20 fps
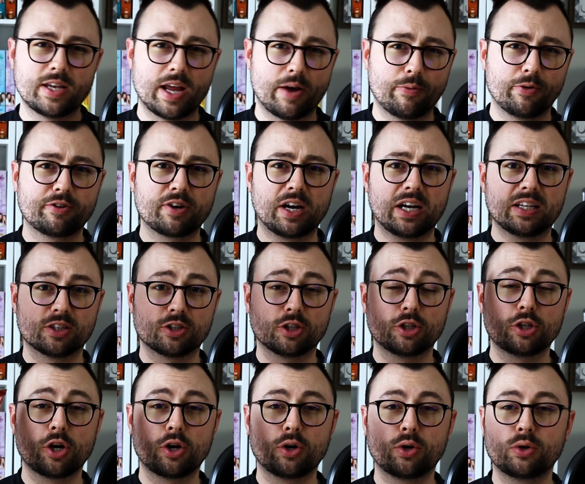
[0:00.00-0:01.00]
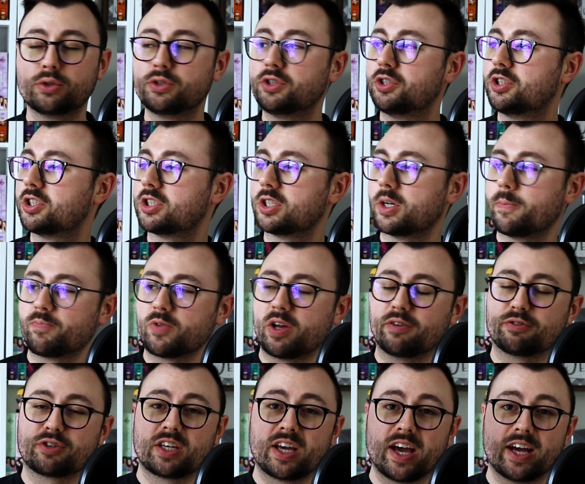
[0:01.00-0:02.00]
Now we got loads
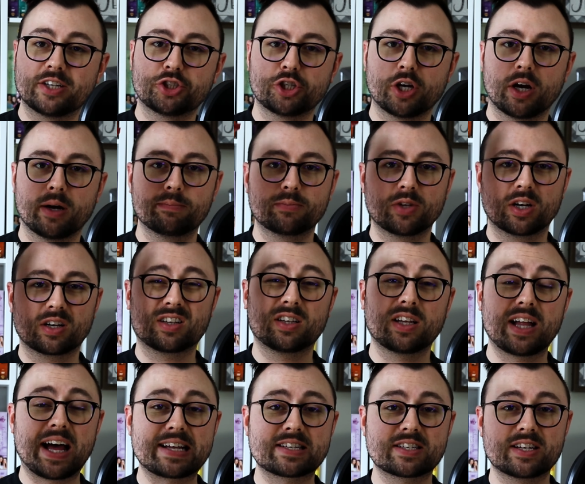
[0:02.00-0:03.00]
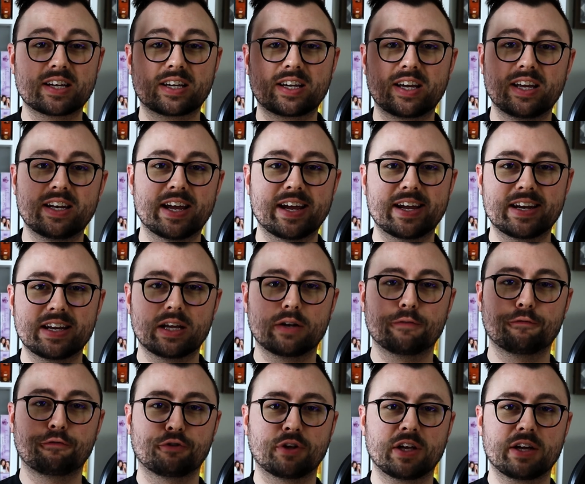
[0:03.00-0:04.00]
of ketchup, a classic
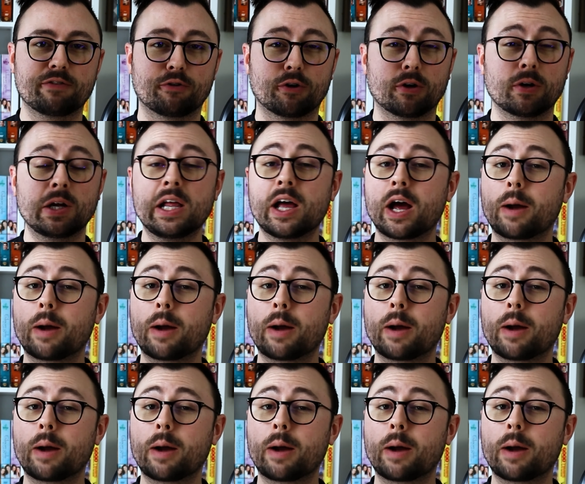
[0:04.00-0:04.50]
Canadian flavor.